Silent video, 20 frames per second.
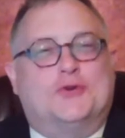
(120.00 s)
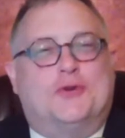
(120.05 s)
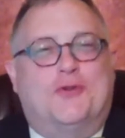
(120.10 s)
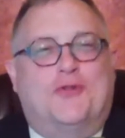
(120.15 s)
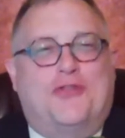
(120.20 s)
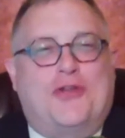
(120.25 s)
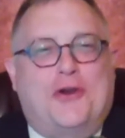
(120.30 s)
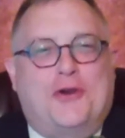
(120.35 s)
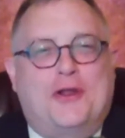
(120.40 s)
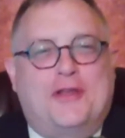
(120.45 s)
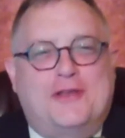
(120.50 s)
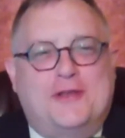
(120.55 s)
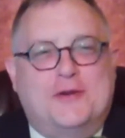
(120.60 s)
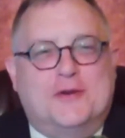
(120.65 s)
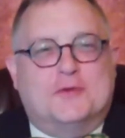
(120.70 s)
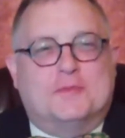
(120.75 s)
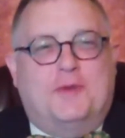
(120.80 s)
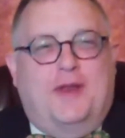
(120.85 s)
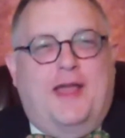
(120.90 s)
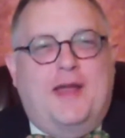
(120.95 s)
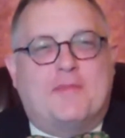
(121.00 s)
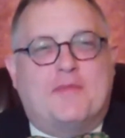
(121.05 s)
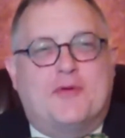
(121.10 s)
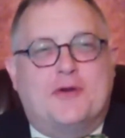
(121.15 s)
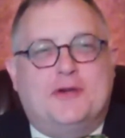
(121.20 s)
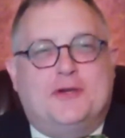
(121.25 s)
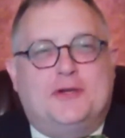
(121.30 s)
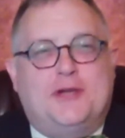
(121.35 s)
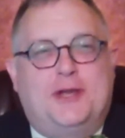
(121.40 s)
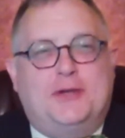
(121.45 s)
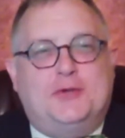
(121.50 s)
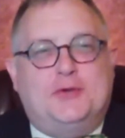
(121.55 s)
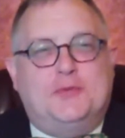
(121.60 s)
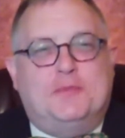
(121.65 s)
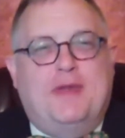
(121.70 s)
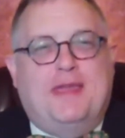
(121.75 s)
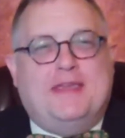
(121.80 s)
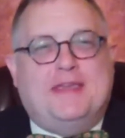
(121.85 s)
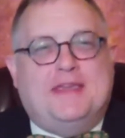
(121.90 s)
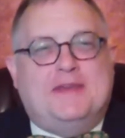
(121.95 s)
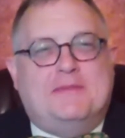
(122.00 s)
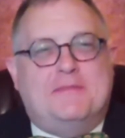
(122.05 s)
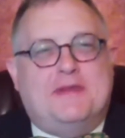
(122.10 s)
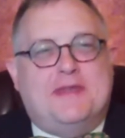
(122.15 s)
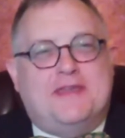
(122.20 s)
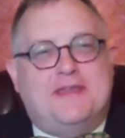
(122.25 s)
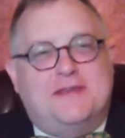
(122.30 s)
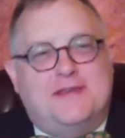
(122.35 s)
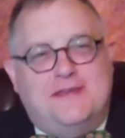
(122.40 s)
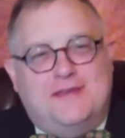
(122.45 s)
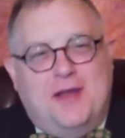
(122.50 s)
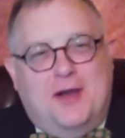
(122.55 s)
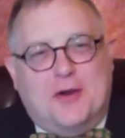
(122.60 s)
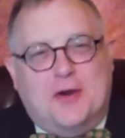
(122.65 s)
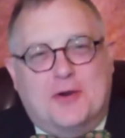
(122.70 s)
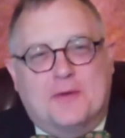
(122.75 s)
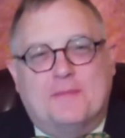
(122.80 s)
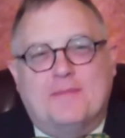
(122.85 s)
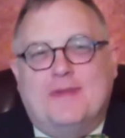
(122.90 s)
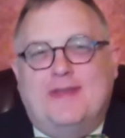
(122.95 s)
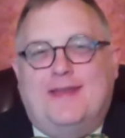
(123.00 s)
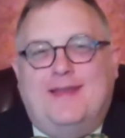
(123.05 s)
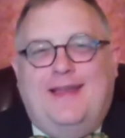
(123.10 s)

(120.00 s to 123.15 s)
to 30 years, but I appreciate you making me younger,